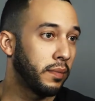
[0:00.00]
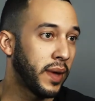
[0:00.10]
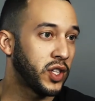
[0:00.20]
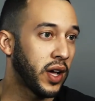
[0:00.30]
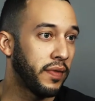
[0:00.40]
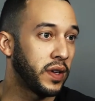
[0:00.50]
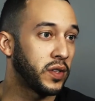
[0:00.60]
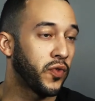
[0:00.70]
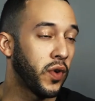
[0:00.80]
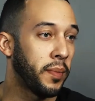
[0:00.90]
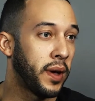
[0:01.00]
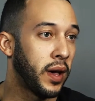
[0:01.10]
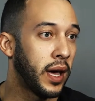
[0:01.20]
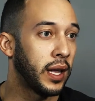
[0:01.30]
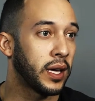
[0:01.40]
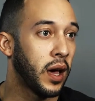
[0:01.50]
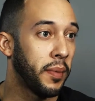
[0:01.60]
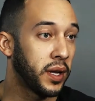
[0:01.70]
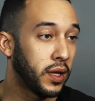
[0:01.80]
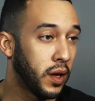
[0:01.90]
Matt Chavez from uh, LA
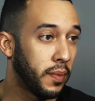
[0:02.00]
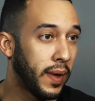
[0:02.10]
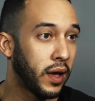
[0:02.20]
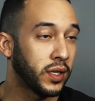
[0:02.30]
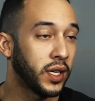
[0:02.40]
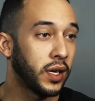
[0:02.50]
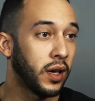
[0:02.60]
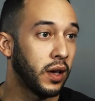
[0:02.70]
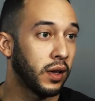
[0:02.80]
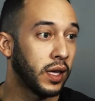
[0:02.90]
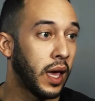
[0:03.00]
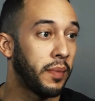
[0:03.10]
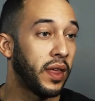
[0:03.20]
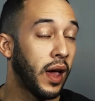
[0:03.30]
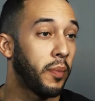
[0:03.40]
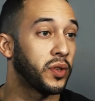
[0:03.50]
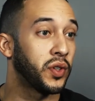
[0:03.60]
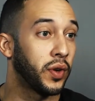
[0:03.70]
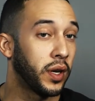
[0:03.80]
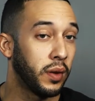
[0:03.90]
Comedy Club actually uh, gave me the
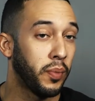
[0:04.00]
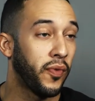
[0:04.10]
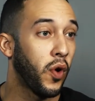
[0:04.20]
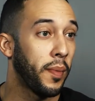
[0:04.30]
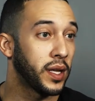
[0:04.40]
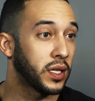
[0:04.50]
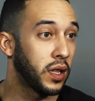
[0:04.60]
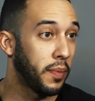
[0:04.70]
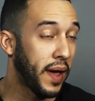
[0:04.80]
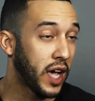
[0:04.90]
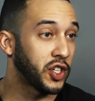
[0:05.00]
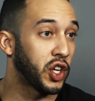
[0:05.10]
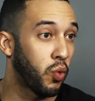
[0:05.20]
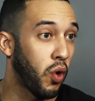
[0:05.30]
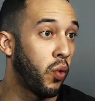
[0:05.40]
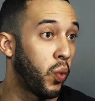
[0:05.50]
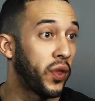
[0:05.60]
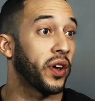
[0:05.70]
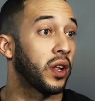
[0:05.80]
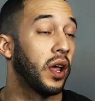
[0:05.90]
opportunity to perform at his club and actually grow with
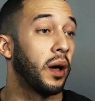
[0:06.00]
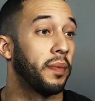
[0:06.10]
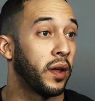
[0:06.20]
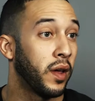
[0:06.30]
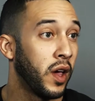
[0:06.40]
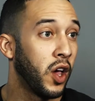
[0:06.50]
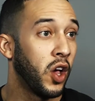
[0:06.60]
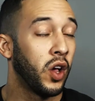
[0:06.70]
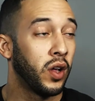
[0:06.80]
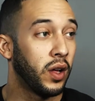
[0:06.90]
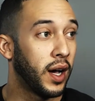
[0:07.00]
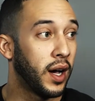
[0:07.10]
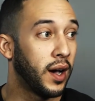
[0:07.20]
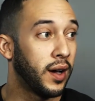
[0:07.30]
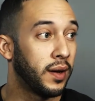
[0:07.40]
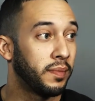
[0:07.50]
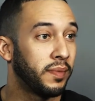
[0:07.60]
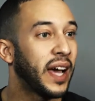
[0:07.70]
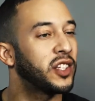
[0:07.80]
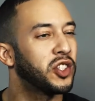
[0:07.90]
the club to uh,
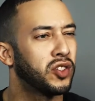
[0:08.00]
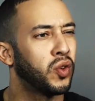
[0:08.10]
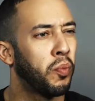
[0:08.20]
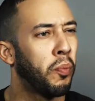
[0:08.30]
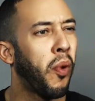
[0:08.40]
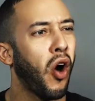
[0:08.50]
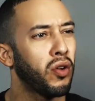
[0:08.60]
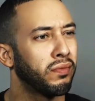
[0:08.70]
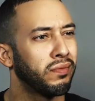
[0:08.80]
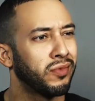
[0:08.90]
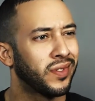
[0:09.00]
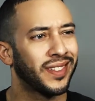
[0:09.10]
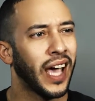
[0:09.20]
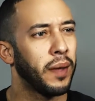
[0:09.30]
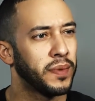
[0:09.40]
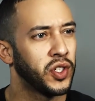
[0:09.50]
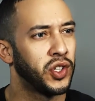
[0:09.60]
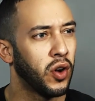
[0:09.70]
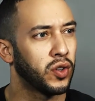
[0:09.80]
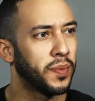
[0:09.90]
not just do bar types of
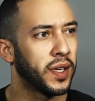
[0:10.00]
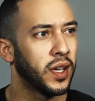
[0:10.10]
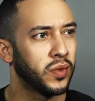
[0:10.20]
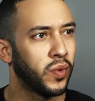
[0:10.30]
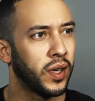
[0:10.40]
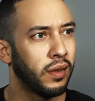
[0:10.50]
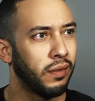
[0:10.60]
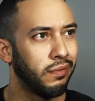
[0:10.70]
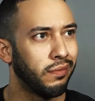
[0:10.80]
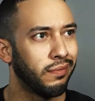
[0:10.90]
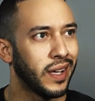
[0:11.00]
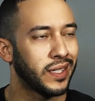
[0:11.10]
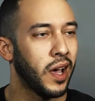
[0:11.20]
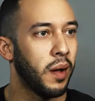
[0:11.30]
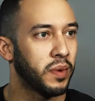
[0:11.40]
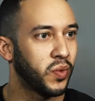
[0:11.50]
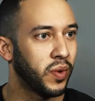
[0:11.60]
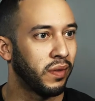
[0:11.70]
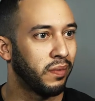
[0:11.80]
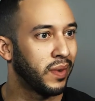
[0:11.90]
jokes because we as comics
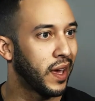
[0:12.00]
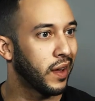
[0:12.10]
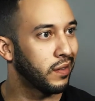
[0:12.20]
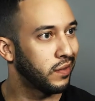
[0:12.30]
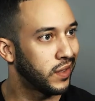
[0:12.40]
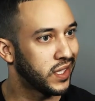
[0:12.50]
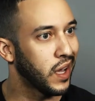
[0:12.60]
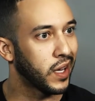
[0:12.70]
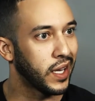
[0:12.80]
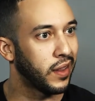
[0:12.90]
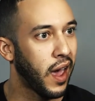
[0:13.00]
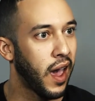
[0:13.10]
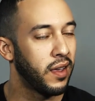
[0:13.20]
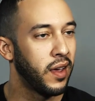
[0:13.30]
we, we get stuck in that